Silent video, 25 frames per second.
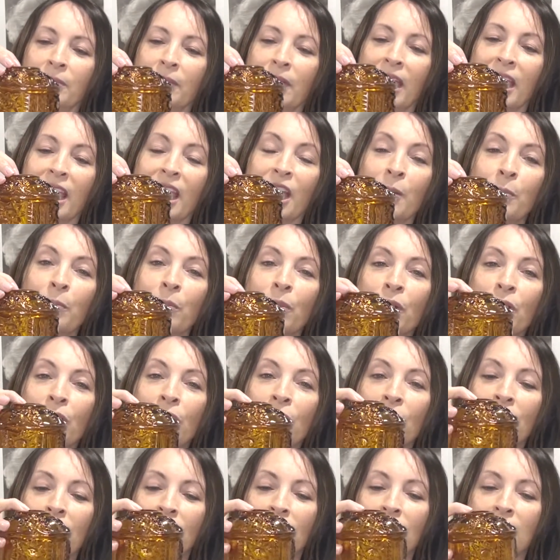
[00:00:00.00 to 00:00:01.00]

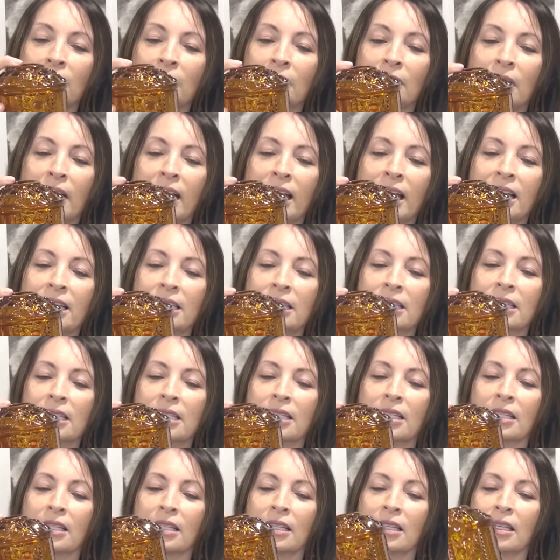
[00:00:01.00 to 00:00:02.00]
Amber glass.
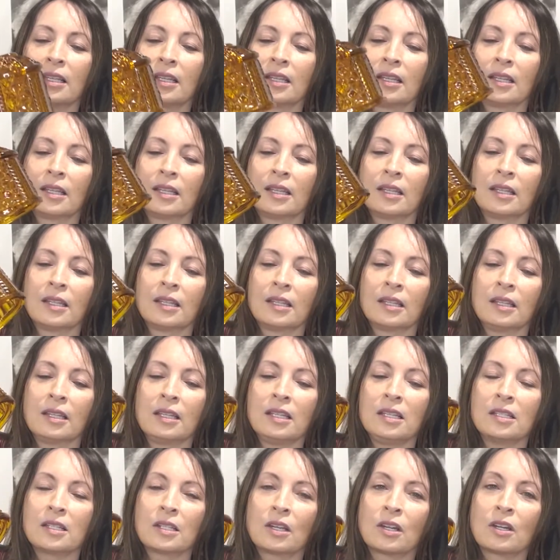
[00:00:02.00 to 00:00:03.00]

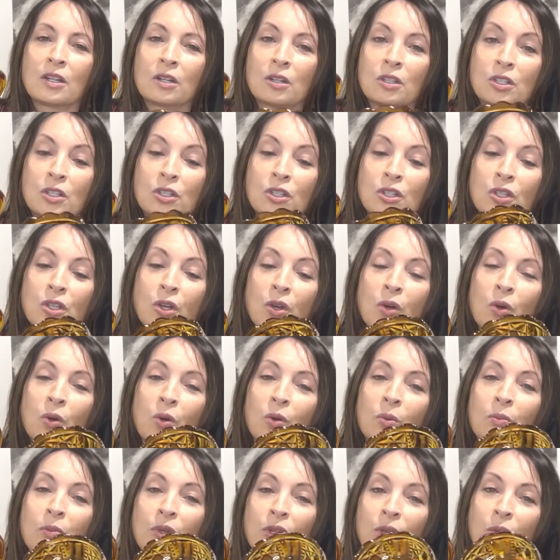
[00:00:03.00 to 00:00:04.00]
These are
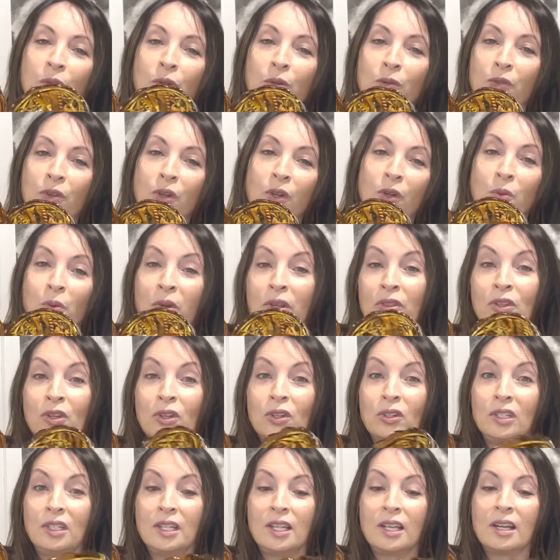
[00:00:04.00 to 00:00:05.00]
so beautiful when
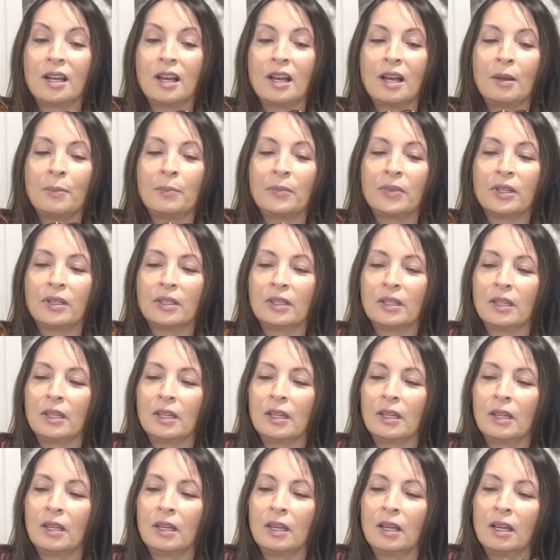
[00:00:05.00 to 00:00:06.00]
they're lit up.
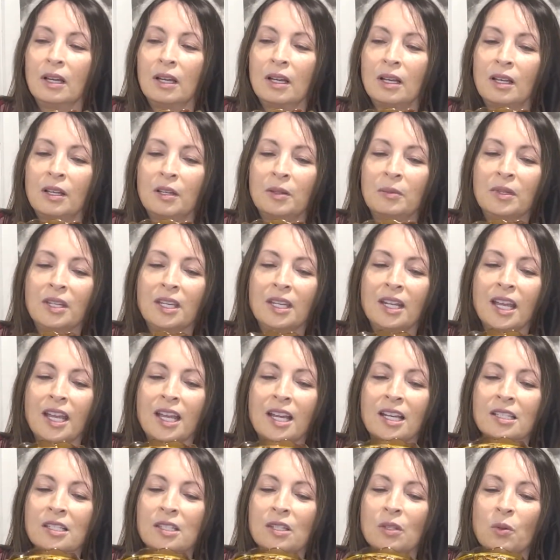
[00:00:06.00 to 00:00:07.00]
It
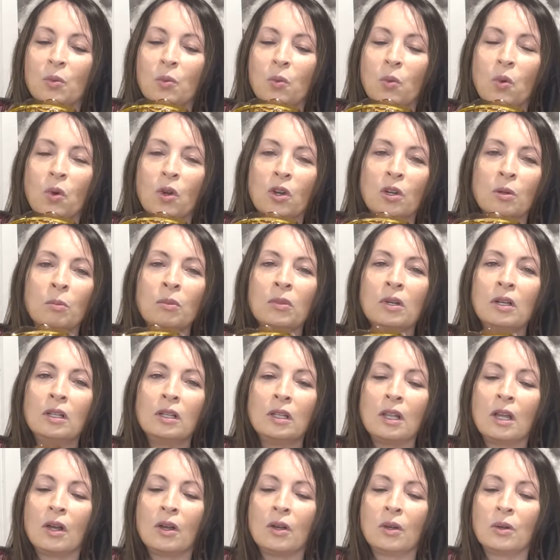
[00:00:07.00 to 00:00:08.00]
adds a warm
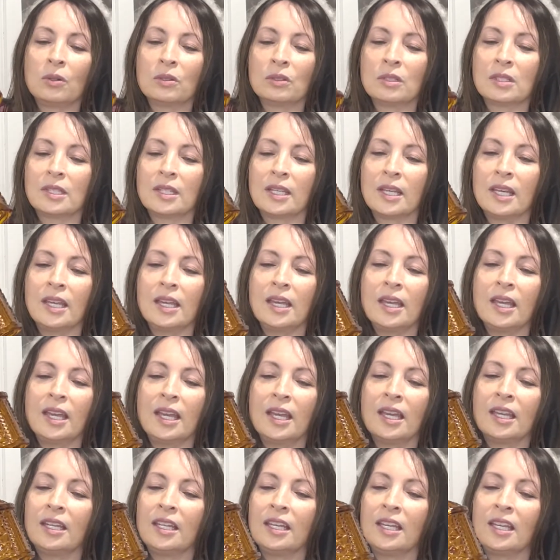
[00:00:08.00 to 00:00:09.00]
glow to
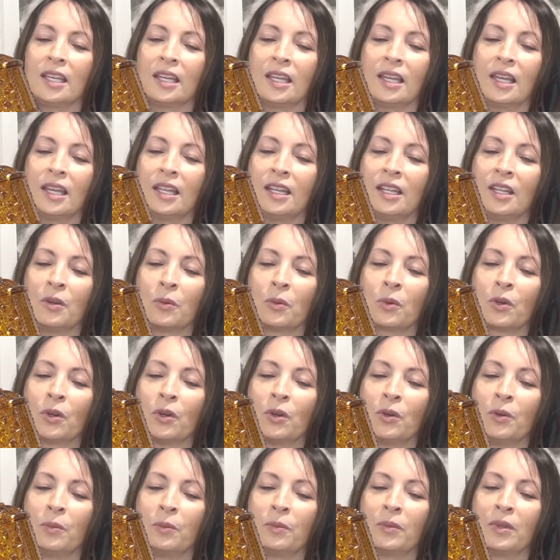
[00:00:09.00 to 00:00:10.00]
any
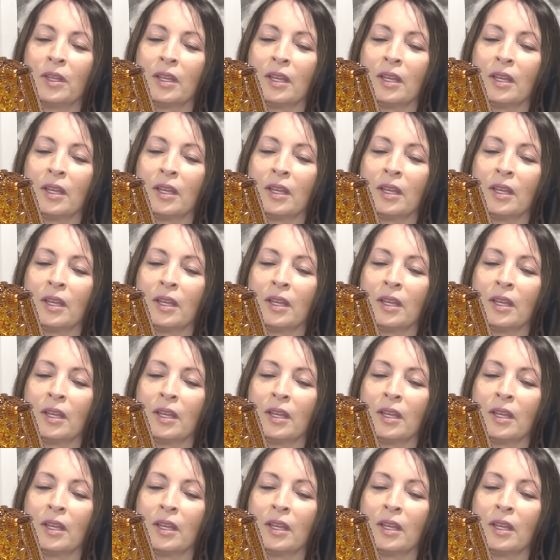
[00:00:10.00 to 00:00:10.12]
room.